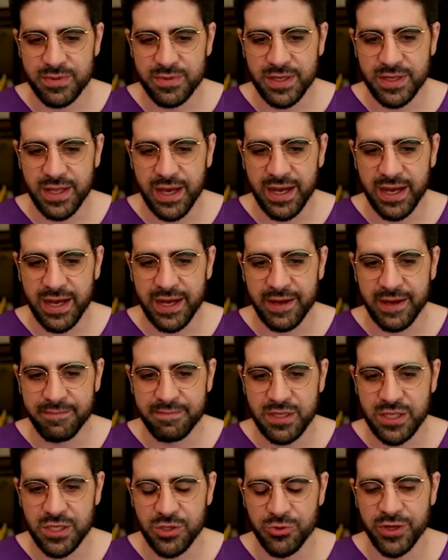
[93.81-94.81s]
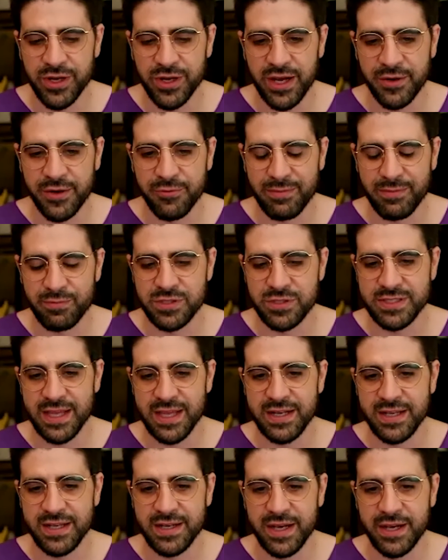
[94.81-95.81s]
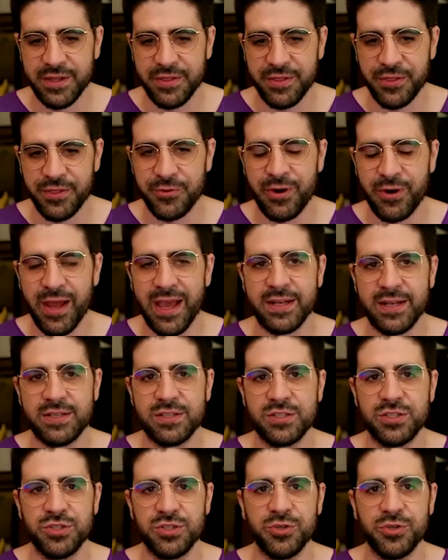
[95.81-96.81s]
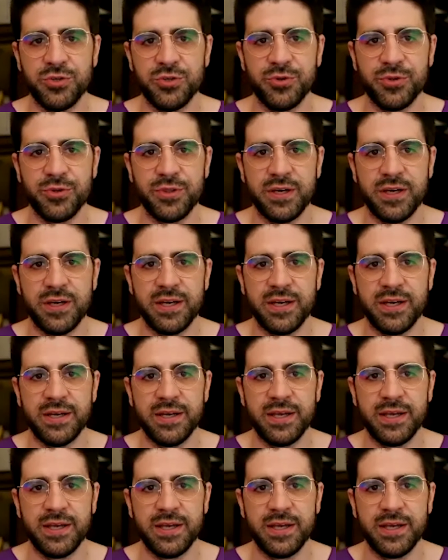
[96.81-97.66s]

uh, QAnon represented a threat to the